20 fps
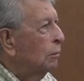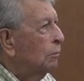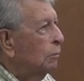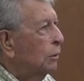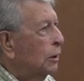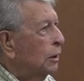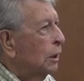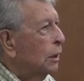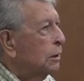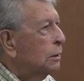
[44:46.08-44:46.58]

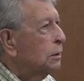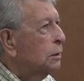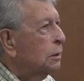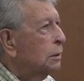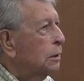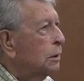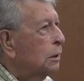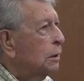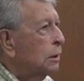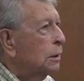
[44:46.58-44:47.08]
but
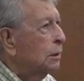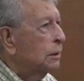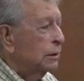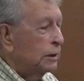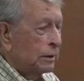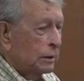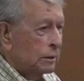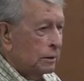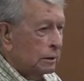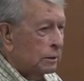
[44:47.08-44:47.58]
the,
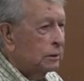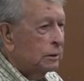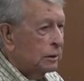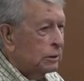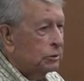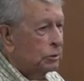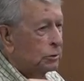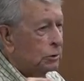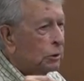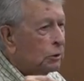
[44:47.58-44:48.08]

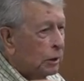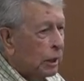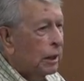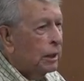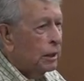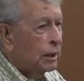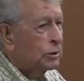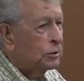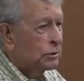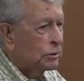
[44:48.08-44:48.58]
the short
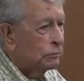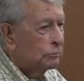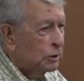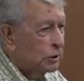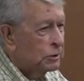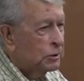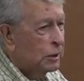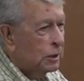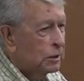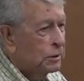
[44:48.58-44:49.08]
answer,
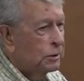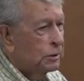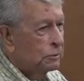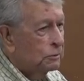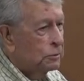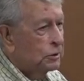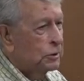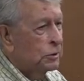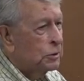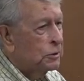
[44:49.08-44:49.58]
which doesn't do
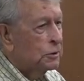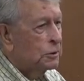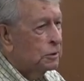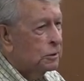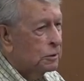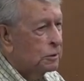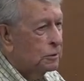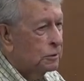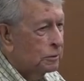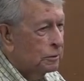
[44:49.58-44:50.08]

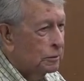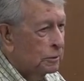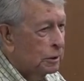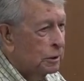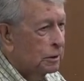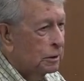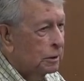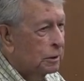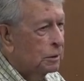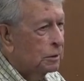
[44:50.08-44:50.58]
justice to
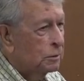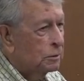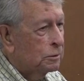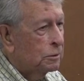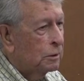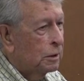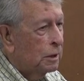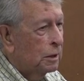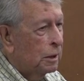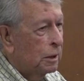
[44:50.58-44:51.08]
it,
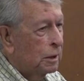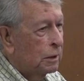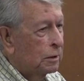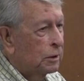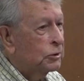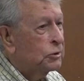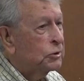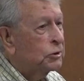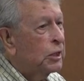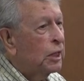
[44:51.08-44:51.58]
is
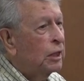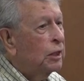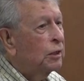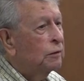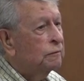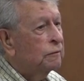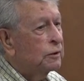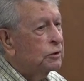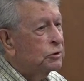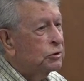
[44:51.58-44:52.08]
the state
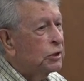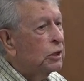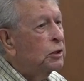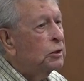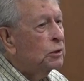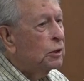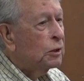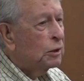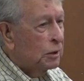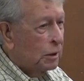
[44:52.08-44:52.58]
of
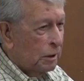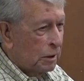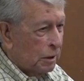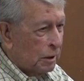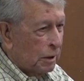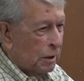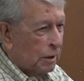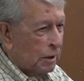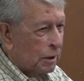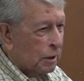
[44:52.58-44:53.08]
Virginia
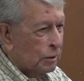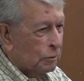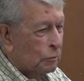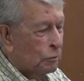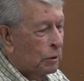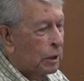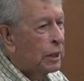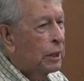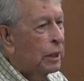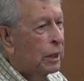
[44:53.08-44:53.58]

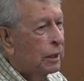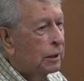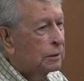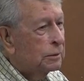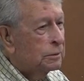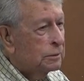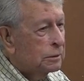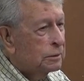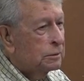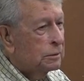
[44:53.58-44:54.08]

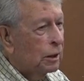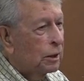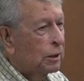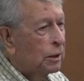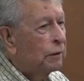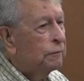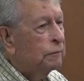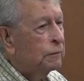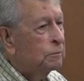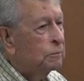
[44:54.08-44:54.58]
acquired
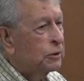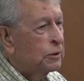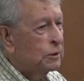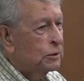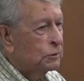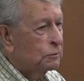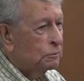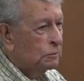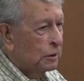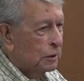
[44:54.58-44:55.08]

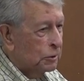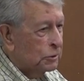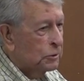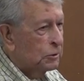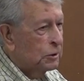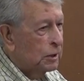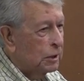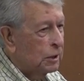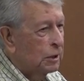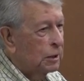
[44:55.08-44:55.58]
RFP's real
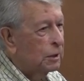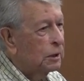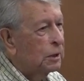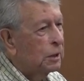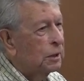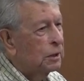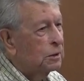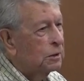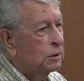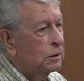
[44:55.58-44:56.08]
estate in
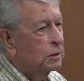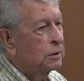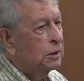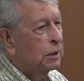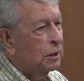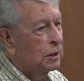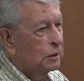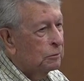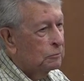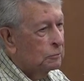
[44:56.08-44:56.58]

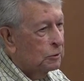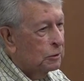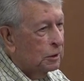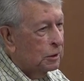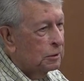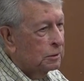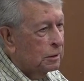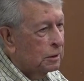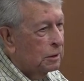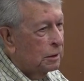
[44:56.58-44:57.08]
1991,
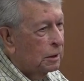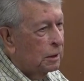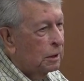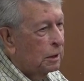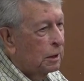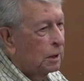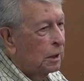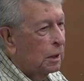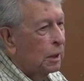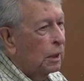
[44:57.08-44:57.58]

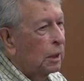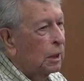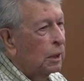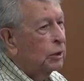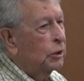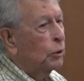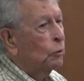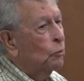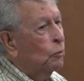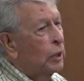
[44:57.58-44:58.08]

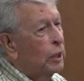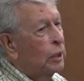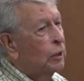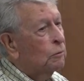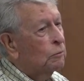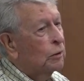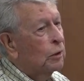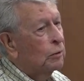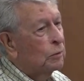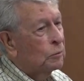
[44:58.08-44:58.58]
and the
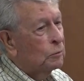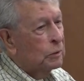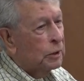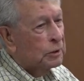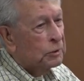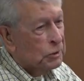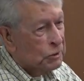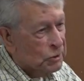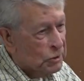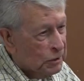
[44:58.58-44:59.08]
railroad
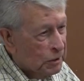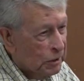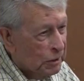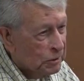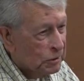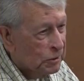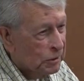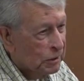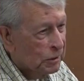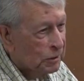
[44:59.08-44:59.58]
went to
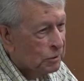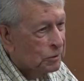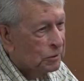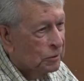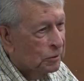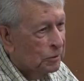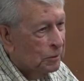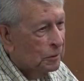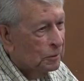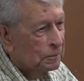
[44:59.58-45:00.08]
CSX
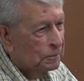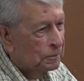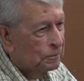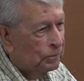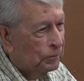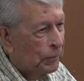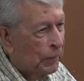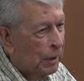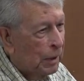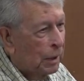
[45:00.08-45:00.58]
Car. Mm-hmm.
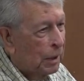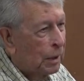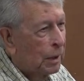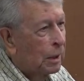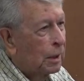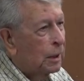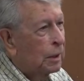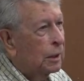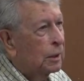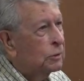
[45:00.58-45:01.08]

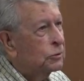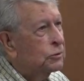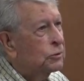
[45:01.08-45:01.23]
And